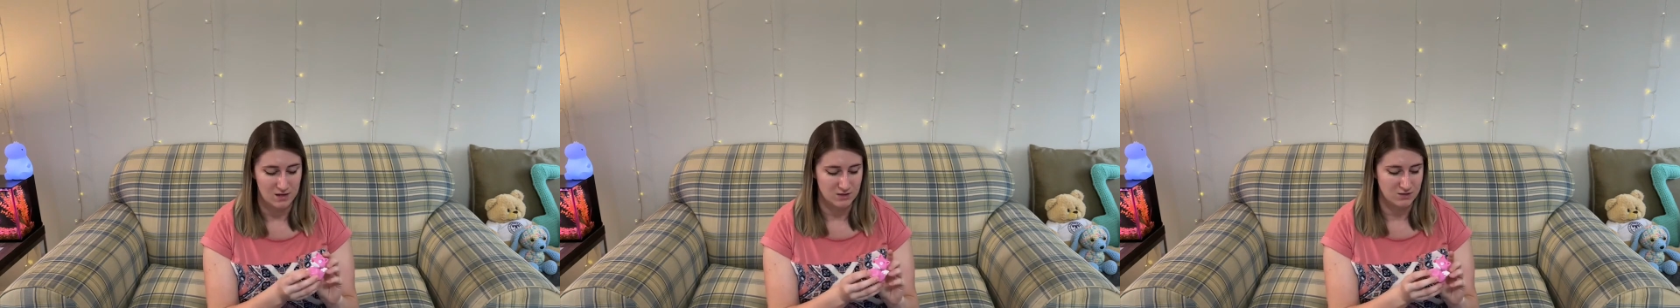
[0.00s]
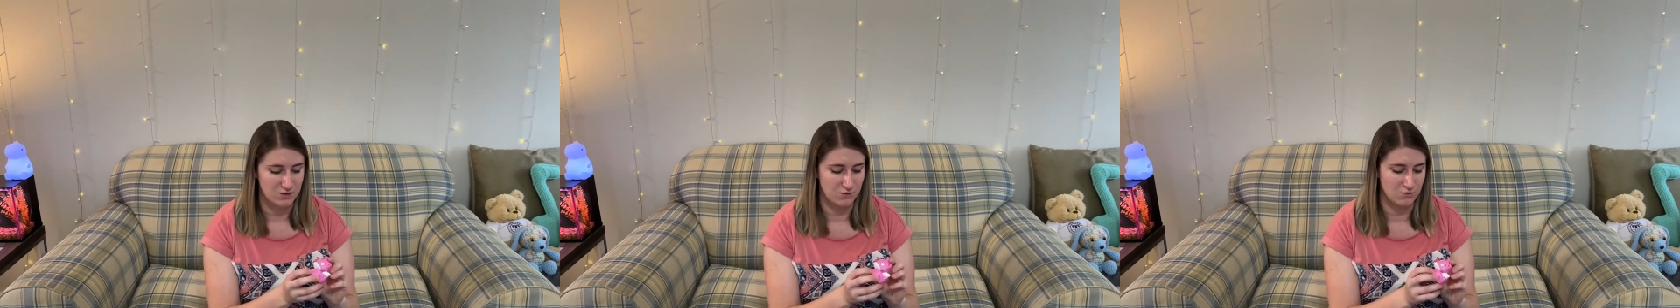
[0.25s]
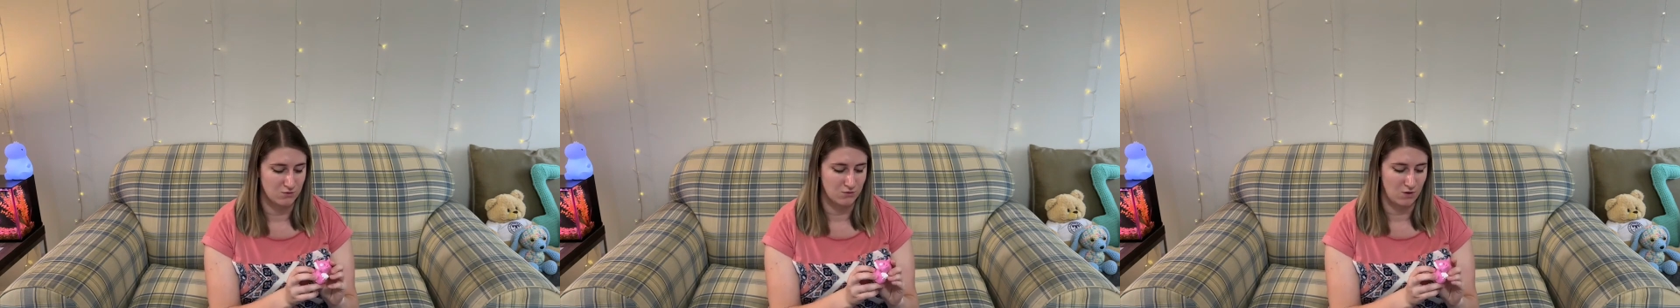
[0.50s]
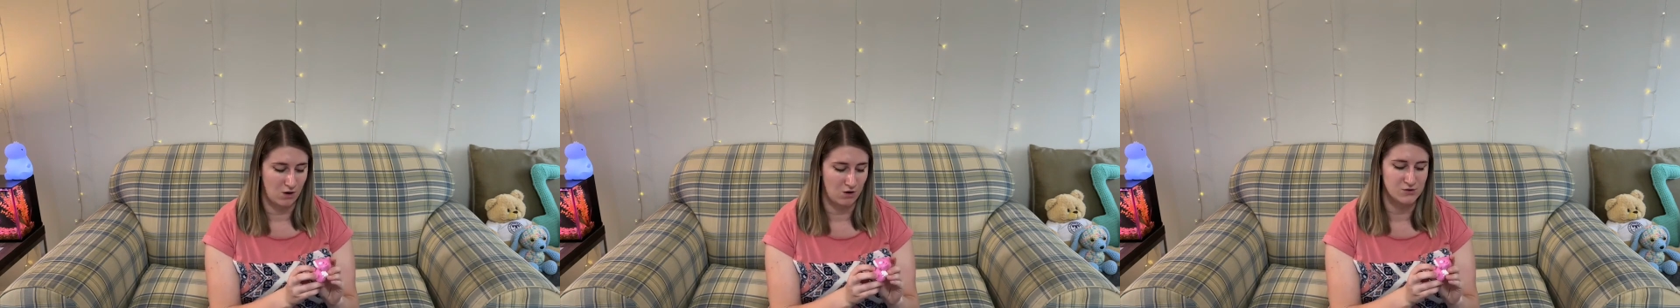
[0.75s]

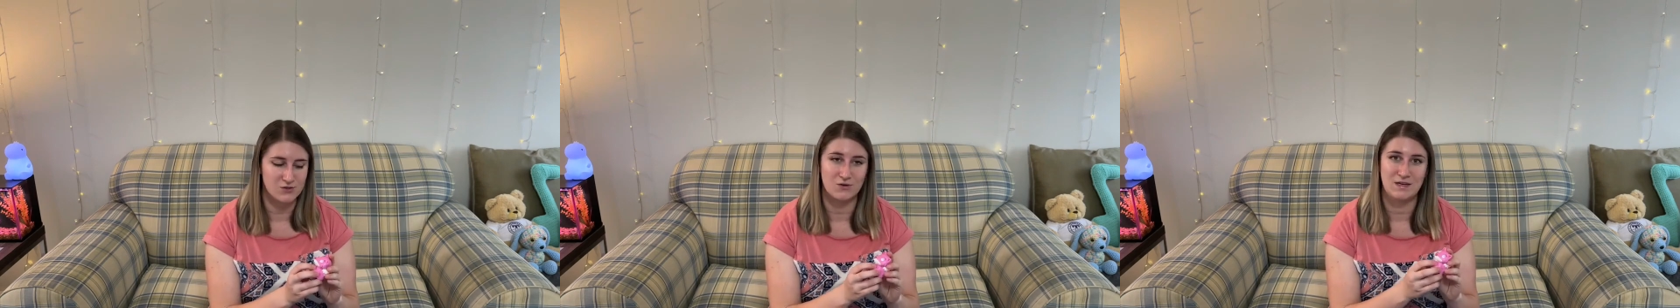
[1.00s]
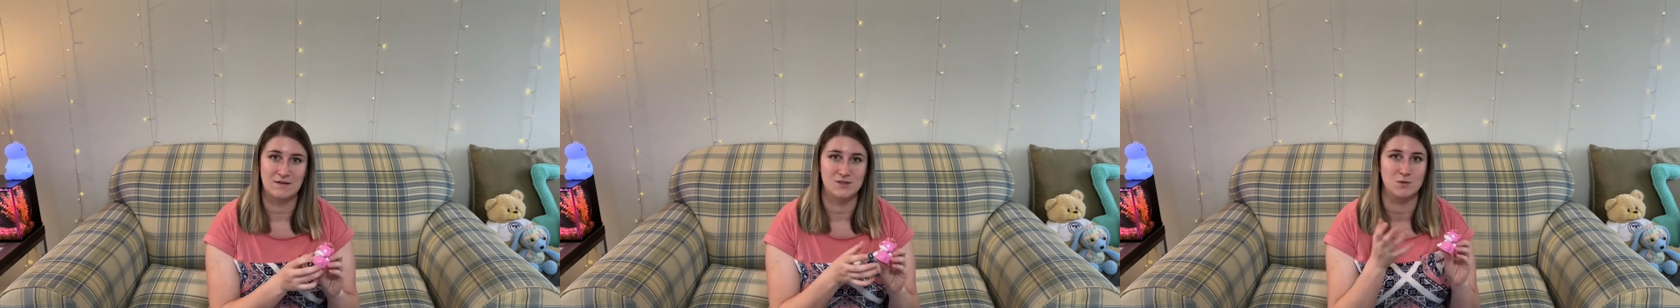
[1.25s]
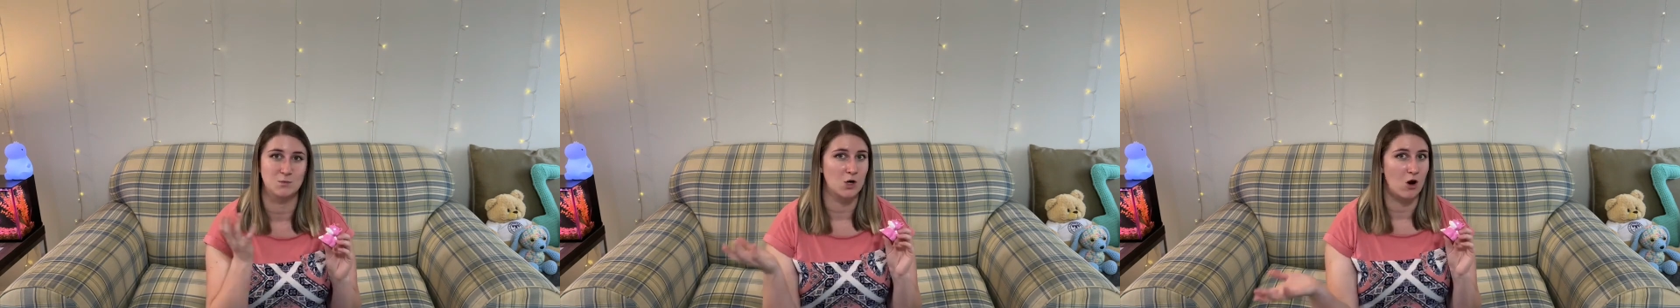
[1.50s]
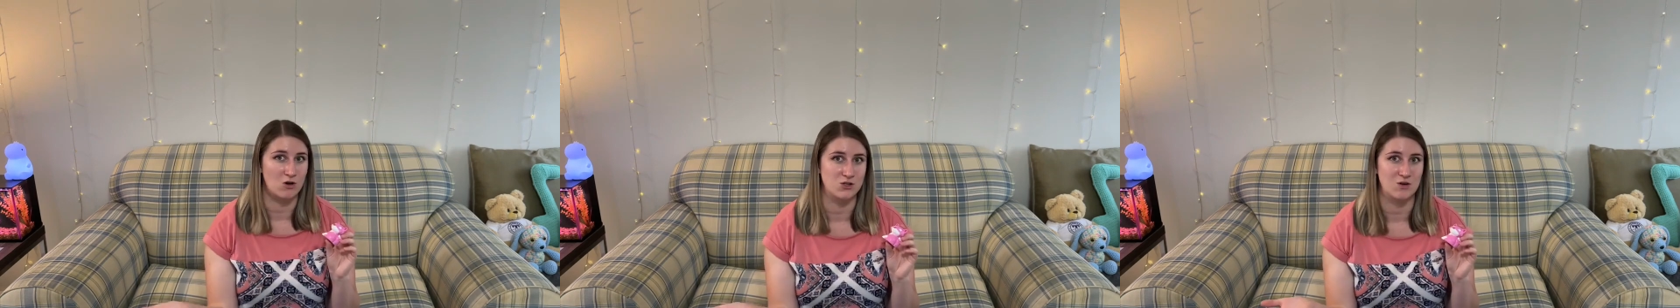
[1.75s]
to also give some
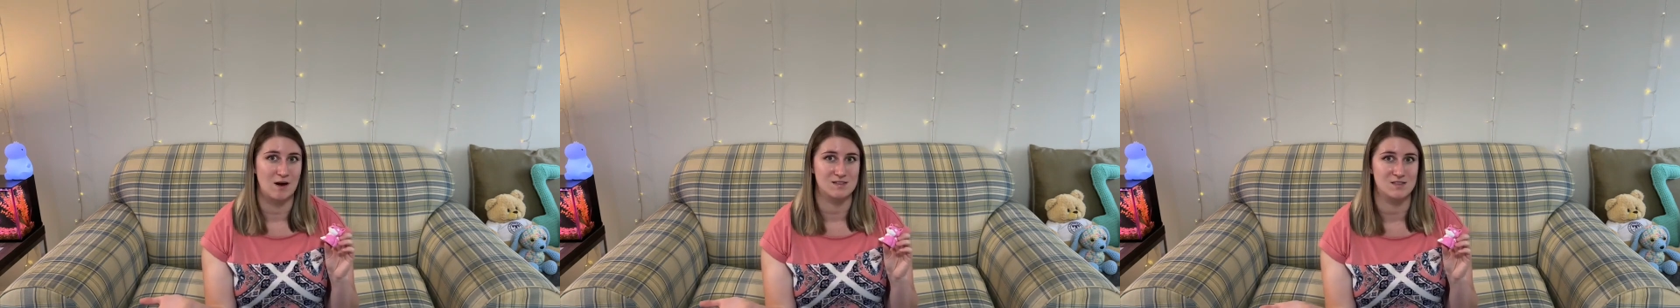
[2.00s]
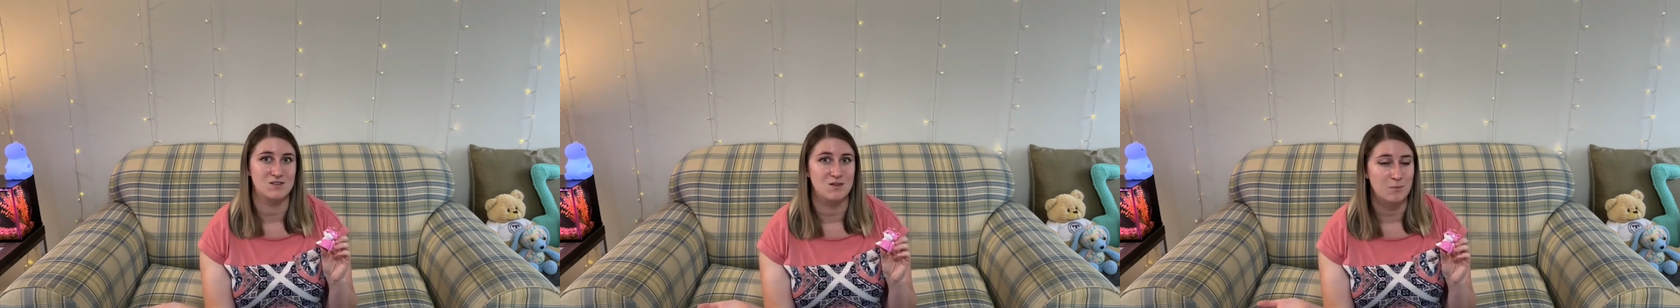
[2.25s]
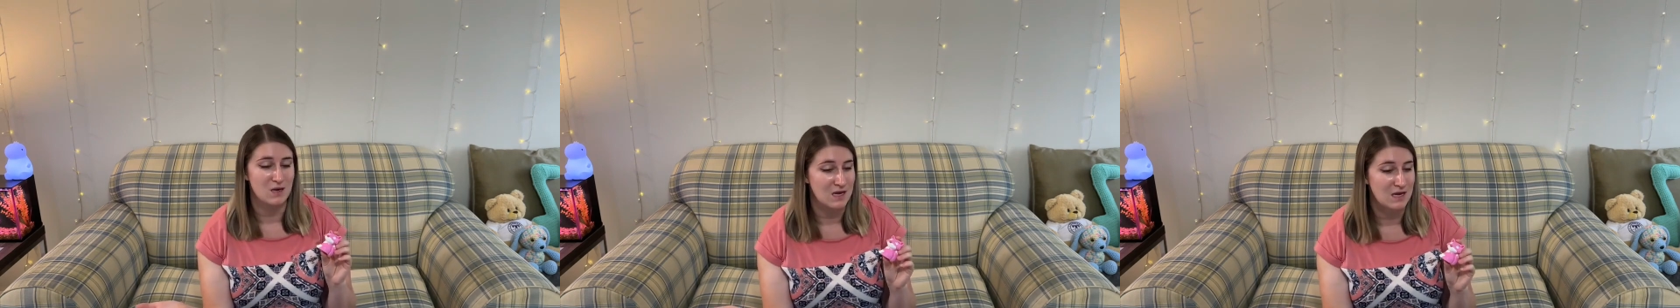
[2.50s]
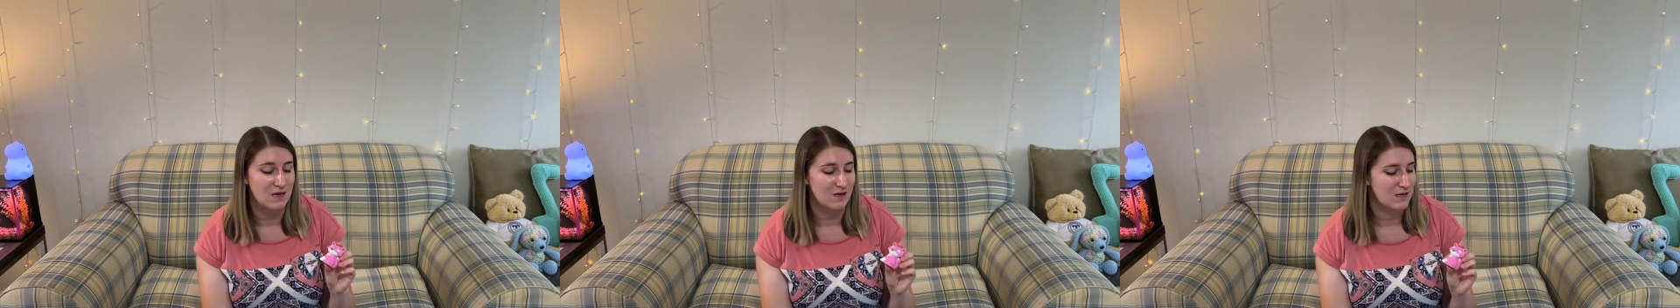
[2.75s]
contrast to the
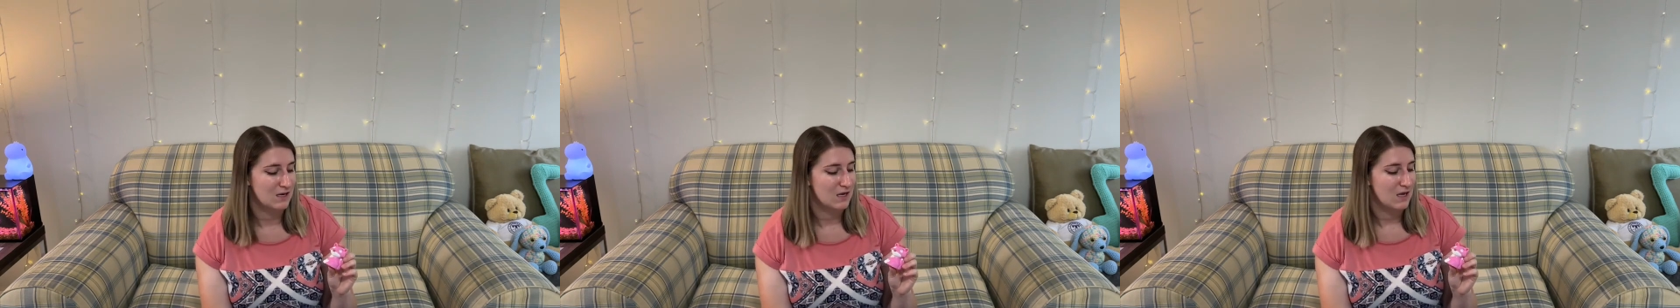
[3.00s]
pink.